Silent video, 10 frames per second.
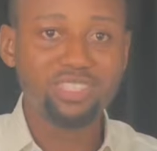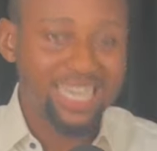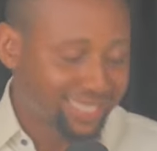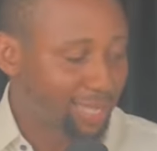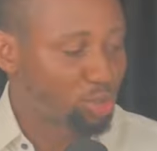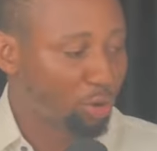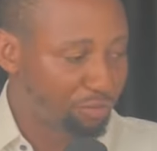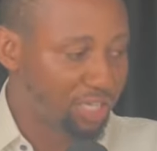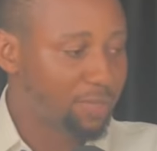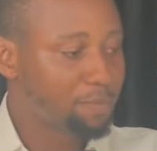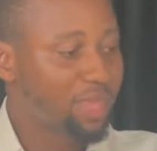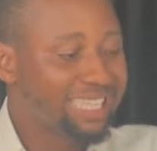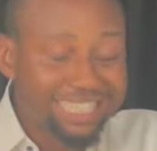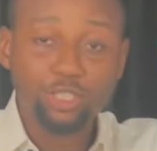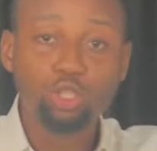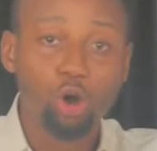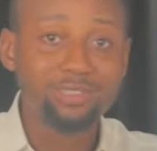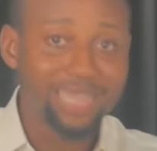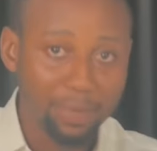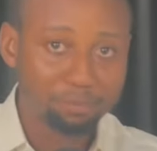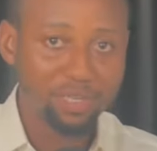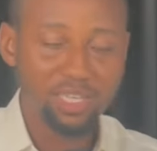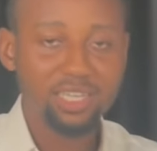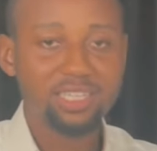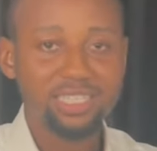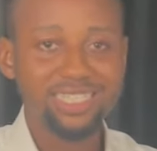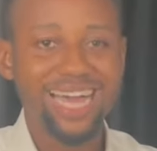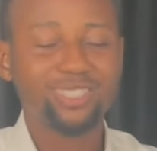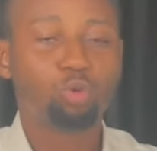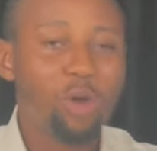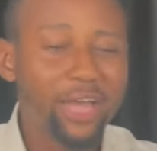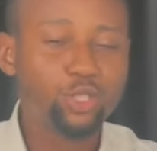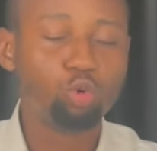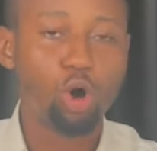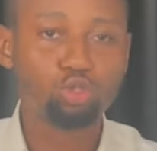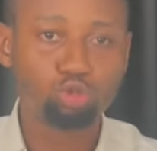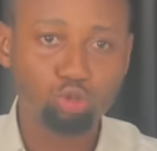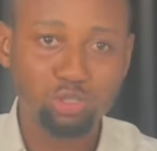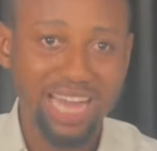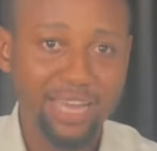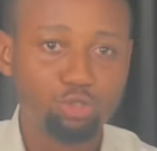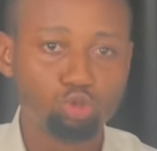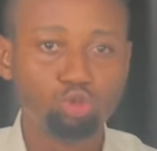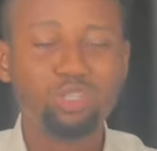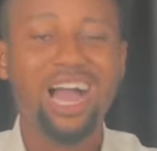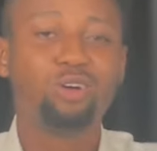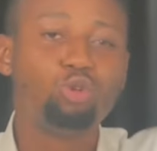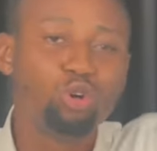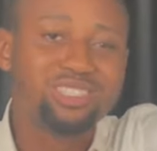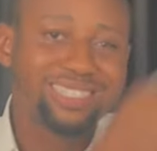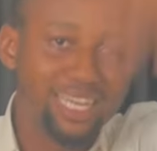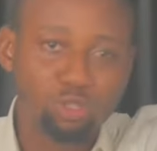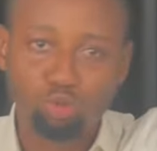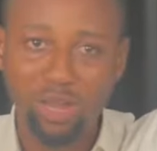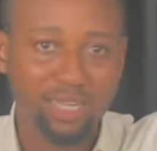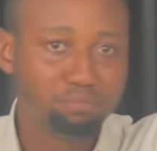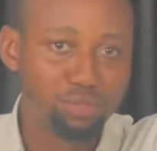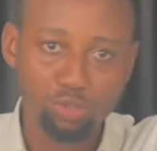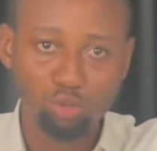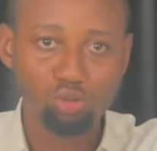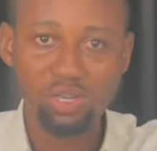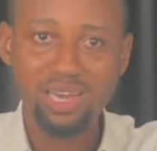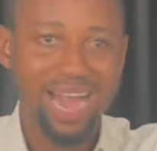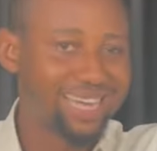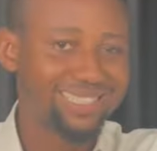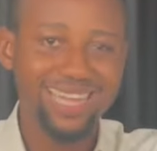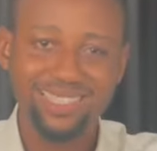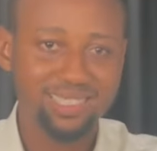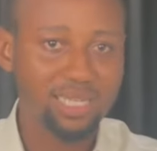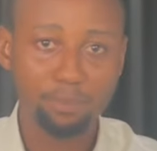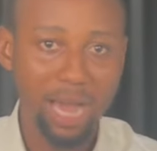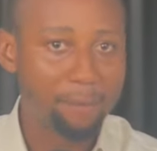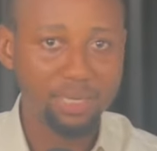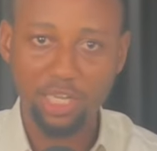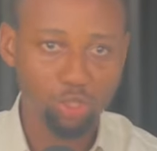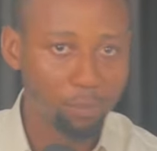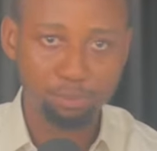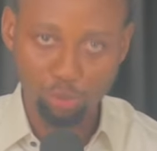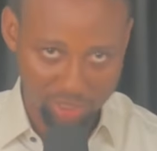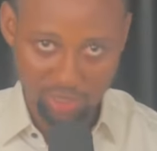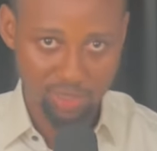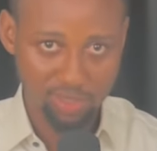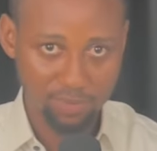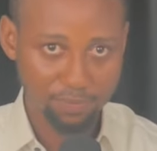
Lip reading: the registered survey in your name is that when you want to do title, you can go straight to Land Bureau and start the application process.